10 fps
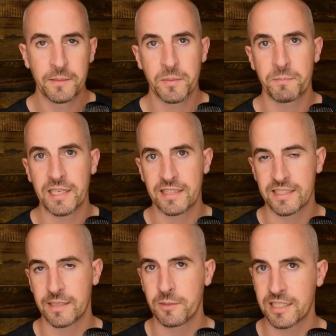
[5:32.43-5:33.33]
But by the
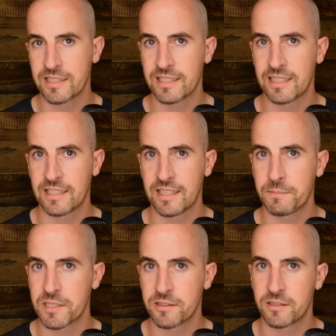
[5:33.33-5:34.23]
time we get to the end of the
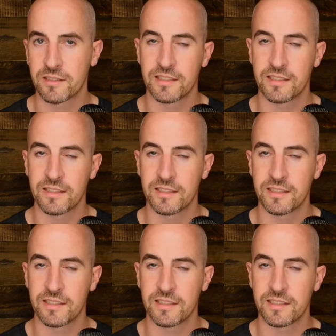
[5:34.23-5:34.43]
episode,